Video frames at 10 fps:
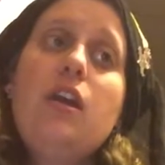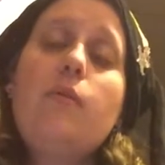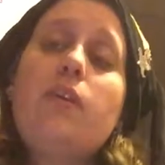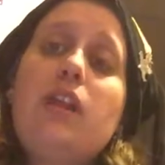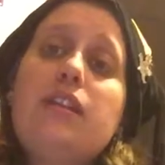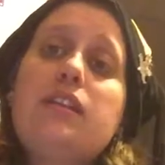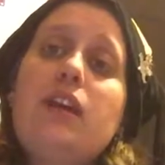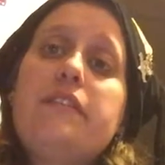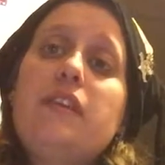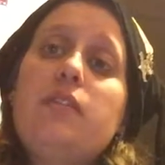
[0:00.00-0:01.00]
Well, I
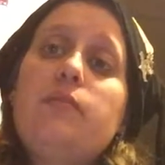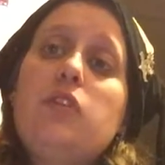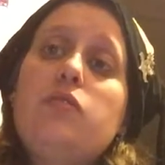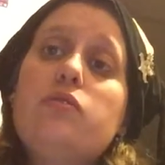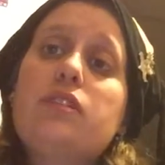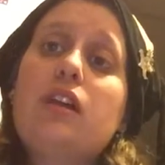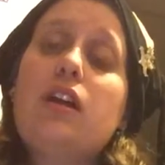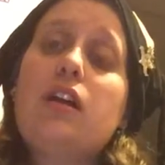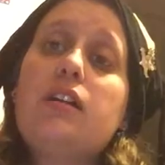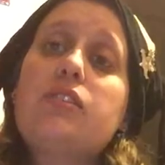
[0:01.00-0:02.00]
saw them use
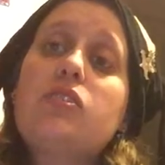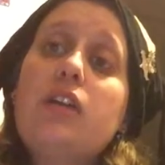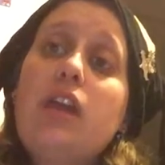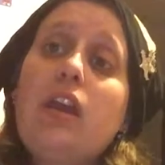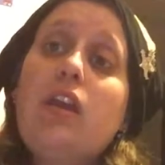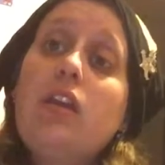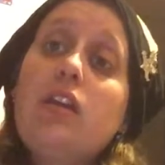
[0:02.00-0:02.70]
a string